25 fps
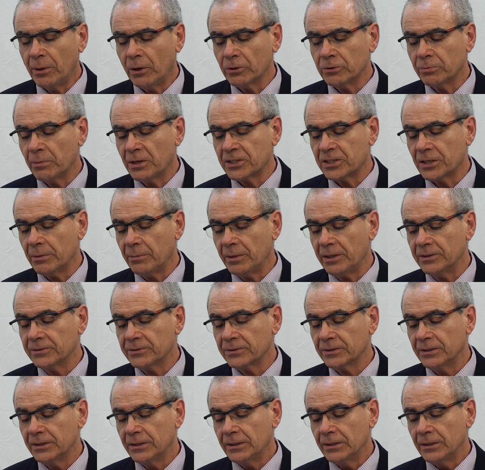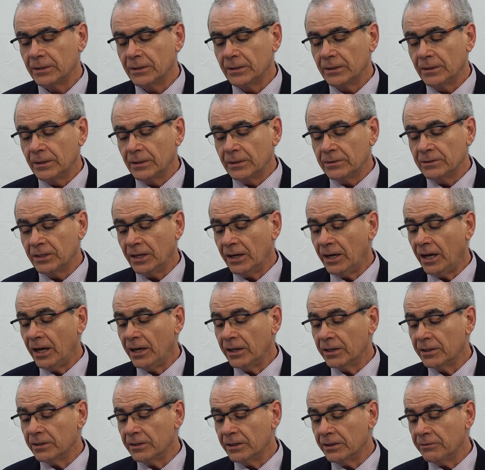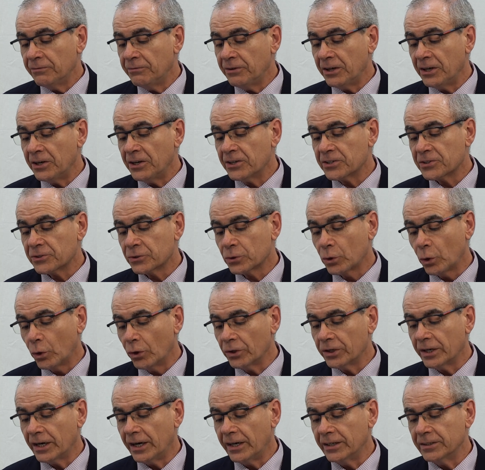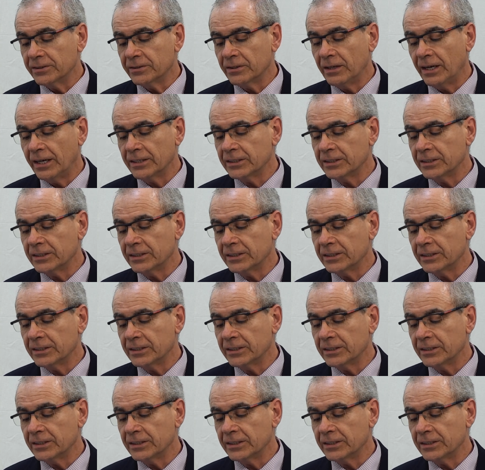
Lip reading: about measurement. There are various scorecards,